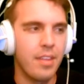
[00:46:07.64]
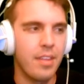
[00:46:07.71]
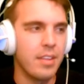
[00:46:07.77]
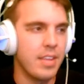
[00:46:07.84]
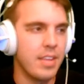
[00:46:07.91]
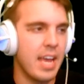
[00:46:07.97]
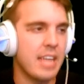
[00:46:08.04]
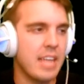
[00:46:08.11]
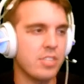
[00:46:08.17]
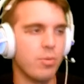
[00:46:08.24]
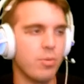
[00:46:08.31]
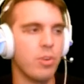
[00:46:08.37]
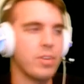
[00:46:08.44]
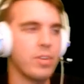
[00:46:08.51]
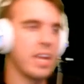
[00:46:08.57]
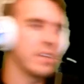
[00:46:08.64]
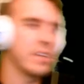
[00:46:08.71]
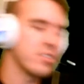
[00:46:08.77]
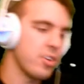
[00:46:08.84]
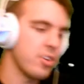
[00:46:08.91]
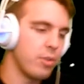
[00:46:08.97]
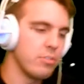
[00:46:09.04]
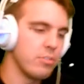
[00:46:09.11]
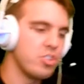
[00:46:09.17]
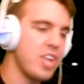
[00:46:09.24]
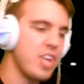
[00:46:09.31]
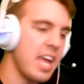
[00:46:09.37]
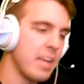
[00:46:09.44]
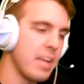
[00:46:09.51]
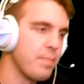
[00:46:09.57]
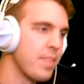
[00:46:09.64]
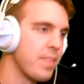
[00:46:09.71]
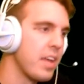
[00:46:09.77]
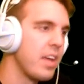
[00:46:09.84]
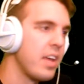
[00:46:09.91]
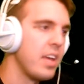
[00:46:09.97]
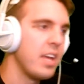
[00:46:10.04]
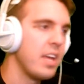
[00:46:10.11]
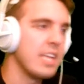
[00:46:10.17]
Yasuo, okay. So, Jay, he's